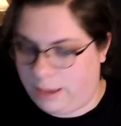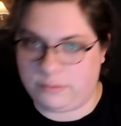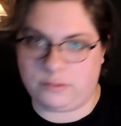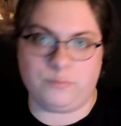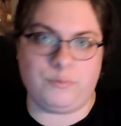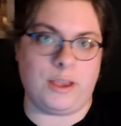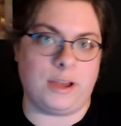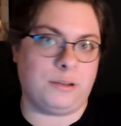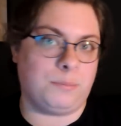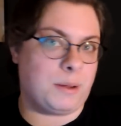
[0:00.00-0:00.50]

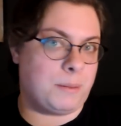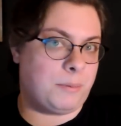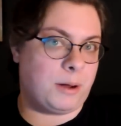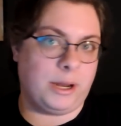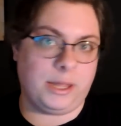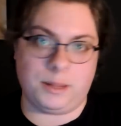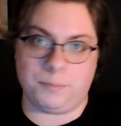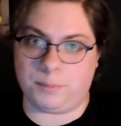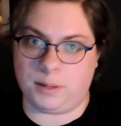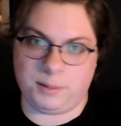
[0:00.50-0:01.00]
Mass Effect, my
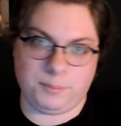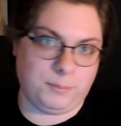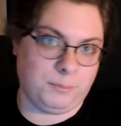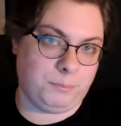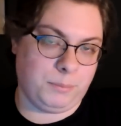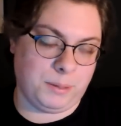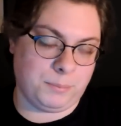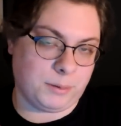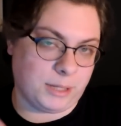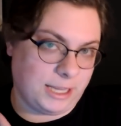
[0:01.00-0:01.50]
buddy can play
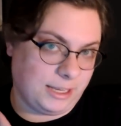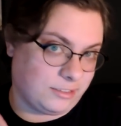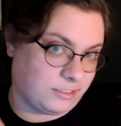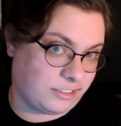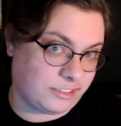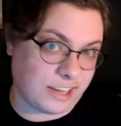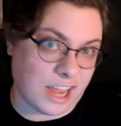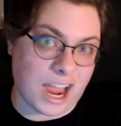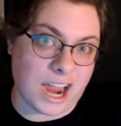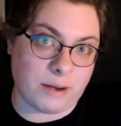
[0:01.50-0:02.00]
be playing
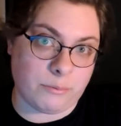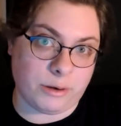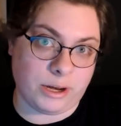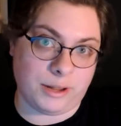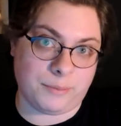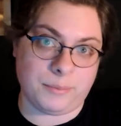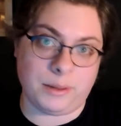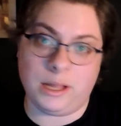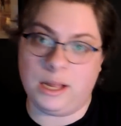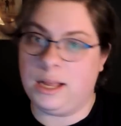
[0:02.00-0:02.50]

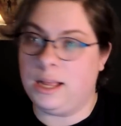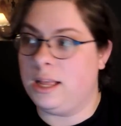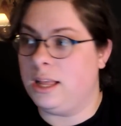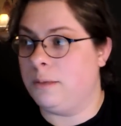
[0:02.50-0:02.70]
Skyrim,